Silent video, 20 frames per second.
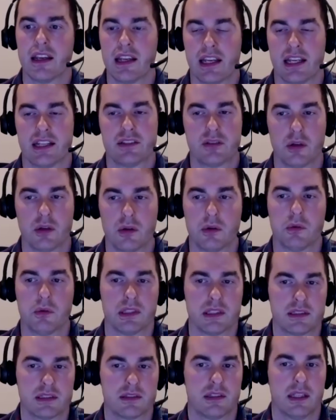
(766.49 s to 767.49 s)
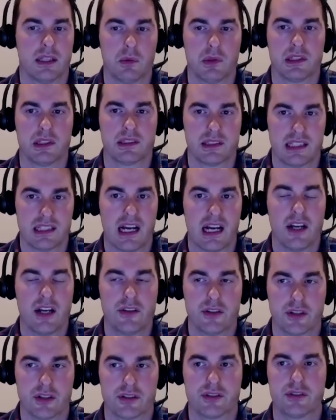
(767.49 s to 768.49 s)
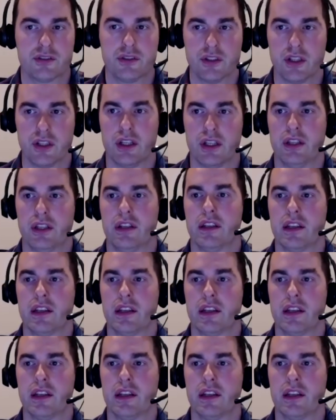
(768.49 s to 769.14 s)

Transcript: and so it was it was understood